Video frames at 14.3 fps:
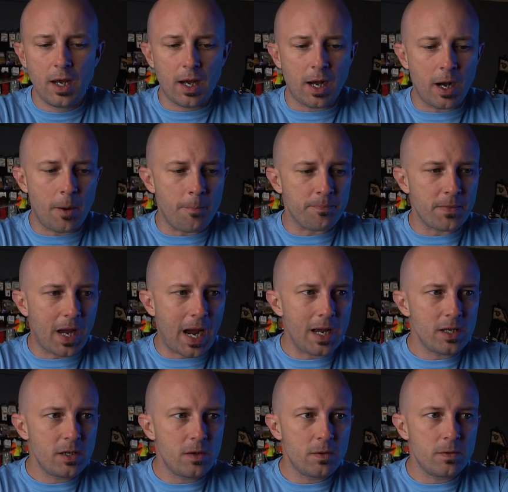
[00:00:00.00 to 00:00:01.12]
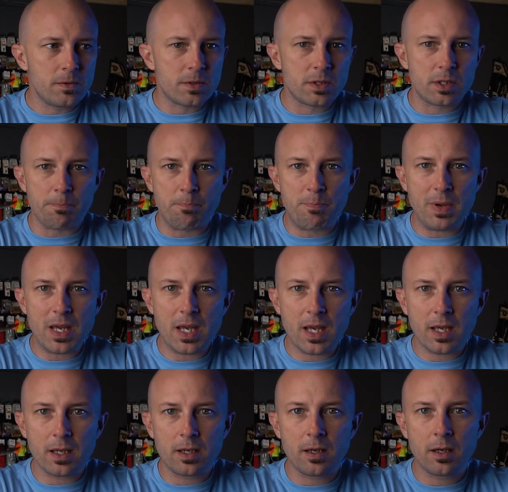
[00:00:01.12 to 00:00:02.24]
I used
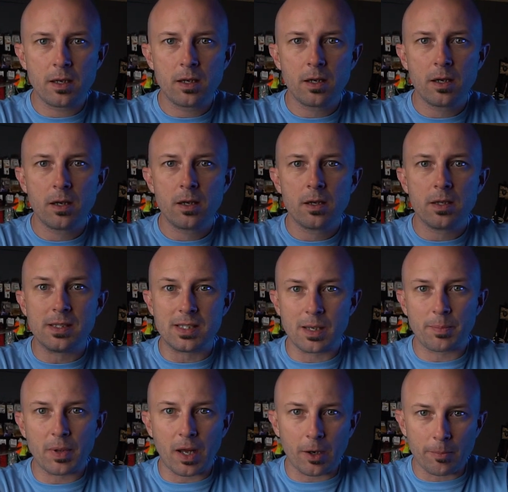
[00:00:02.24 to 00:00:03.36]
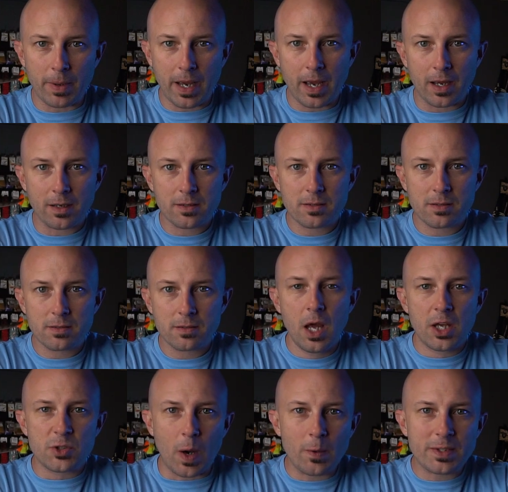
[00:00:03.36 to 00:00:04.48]
big Ziploc bags.
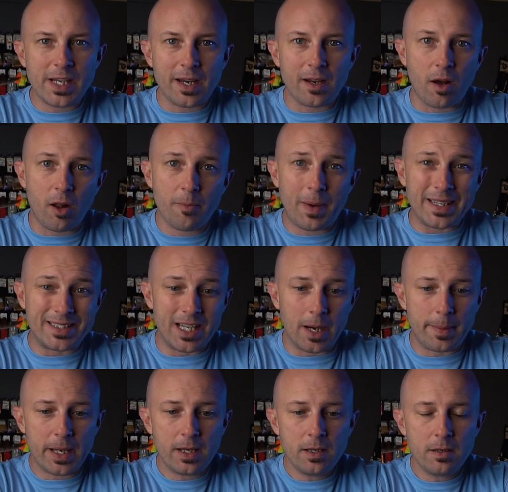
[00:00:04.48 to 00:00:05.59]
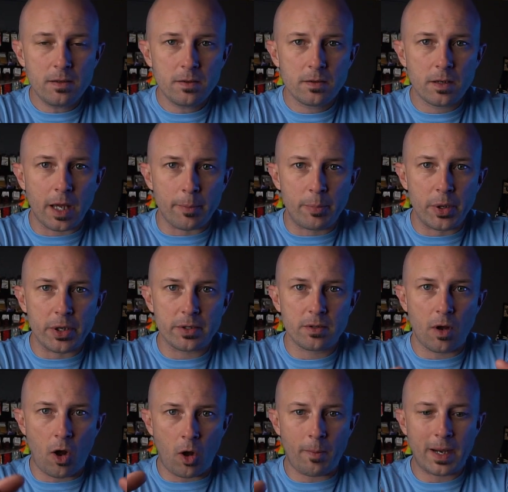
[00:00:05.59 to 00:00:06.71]
So I would take all my dubbing and put
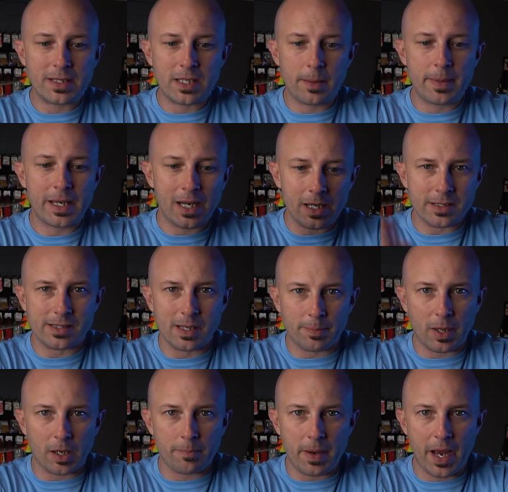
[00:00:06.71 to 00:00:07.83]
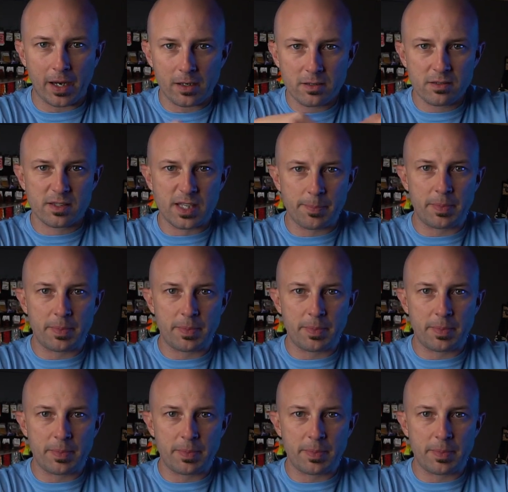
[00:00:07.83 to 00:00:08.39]
all my dubbing in a Ziploc bag, zip